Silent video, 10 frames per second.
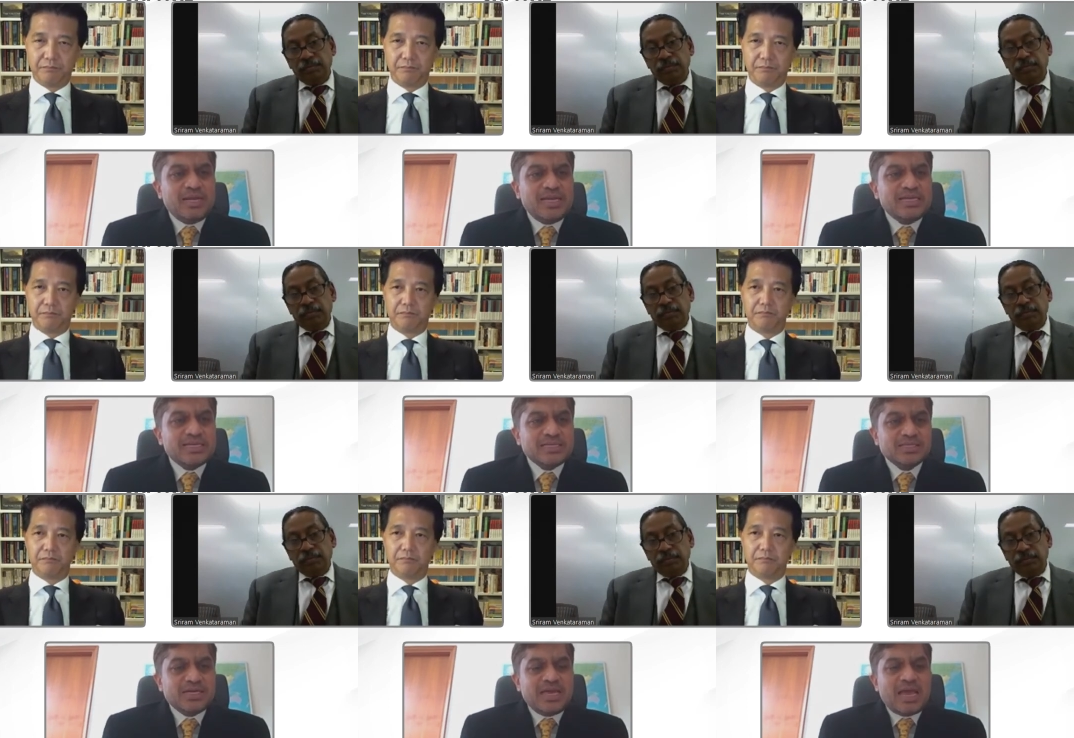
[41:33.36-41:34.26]
Speaker 1: leaders
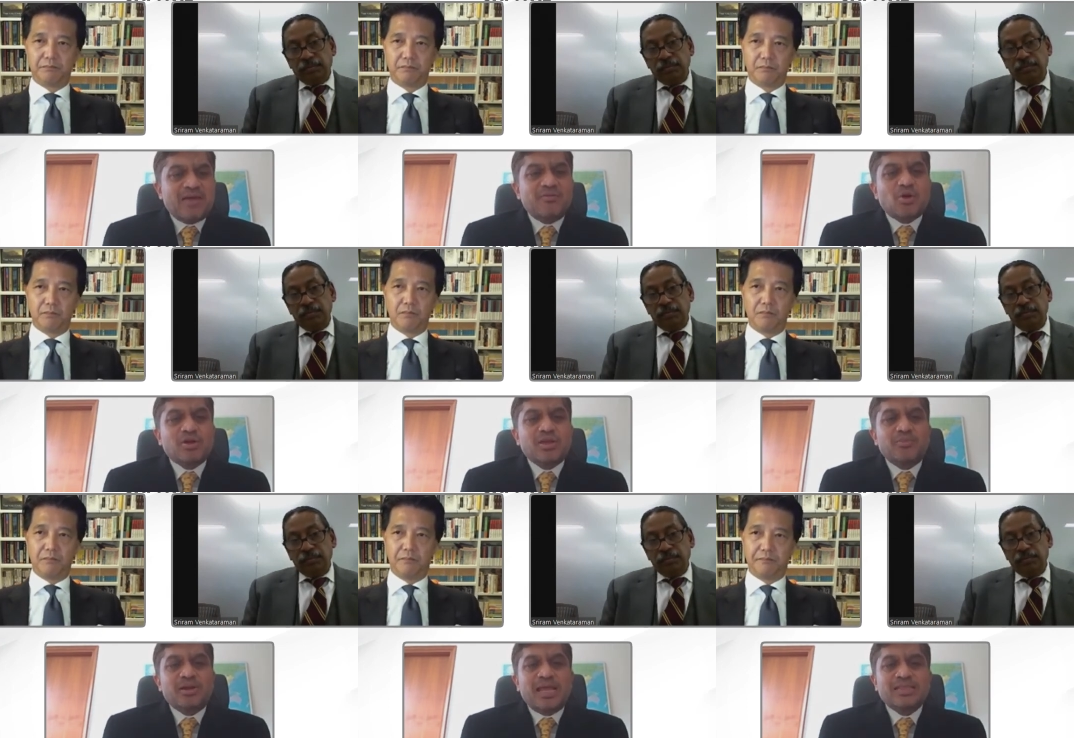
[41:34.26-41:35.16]
ever talking
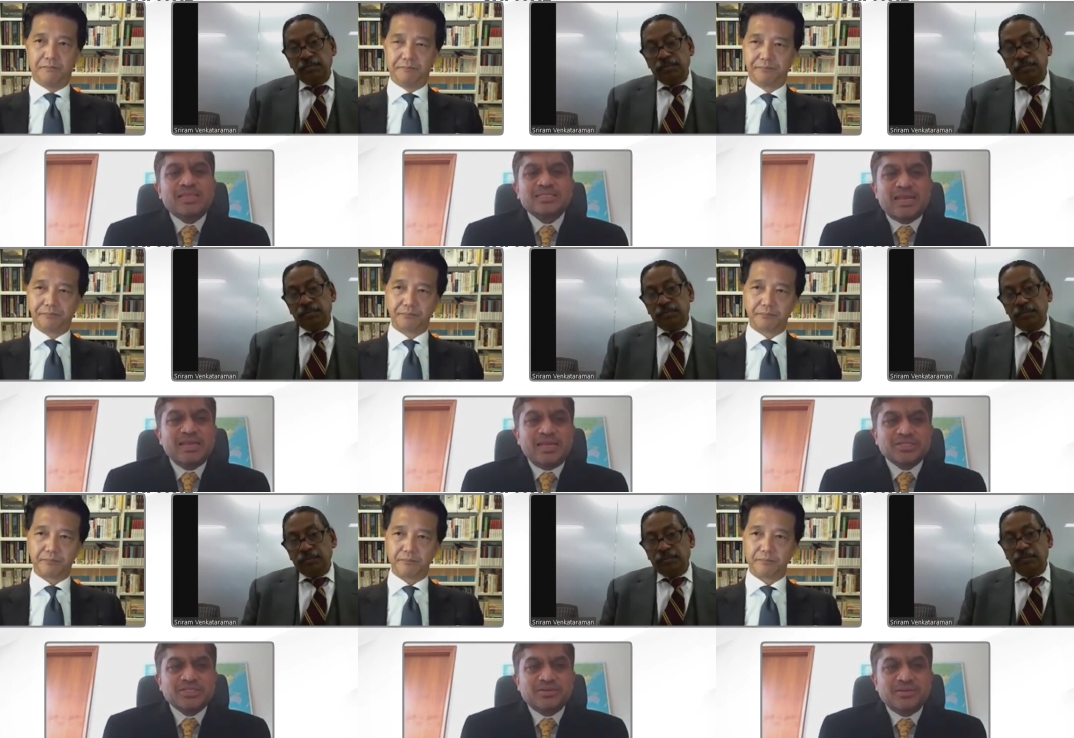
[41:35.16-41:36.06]
about health and sanitation.